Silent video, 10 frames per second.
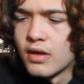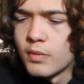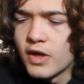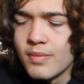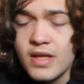
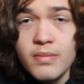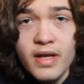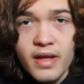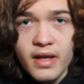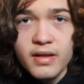what I mean by
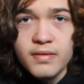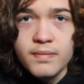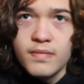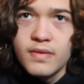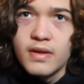that
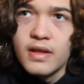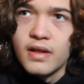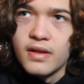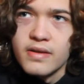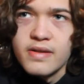
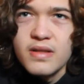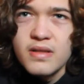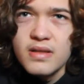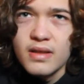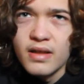is,